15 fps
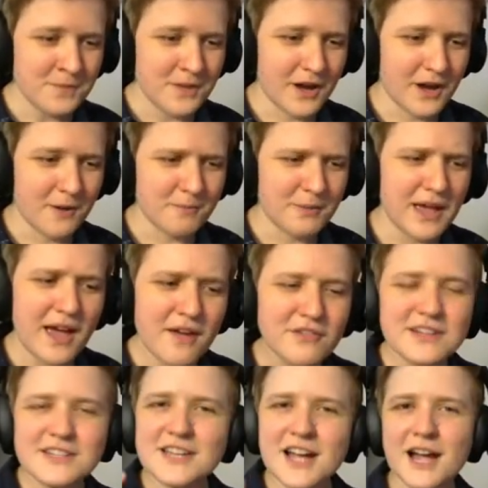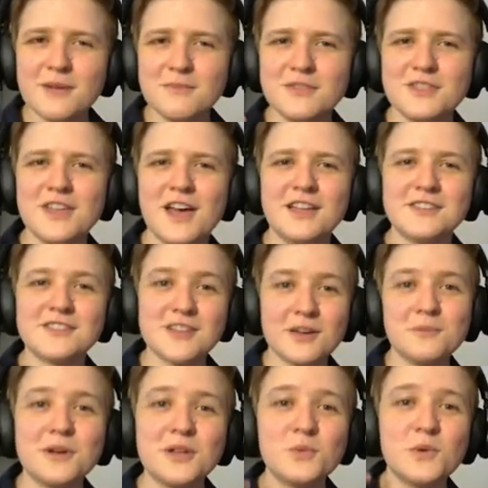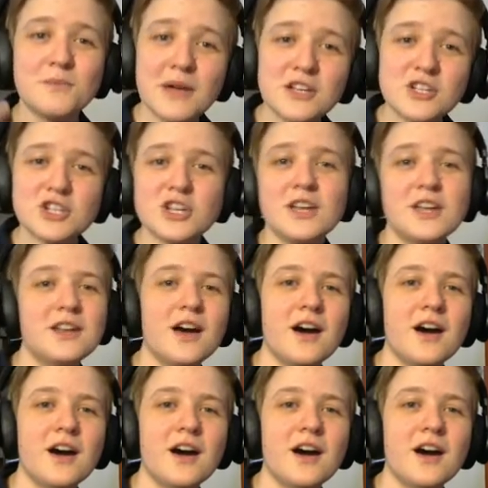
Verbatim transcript: um, but every time that somebody would mention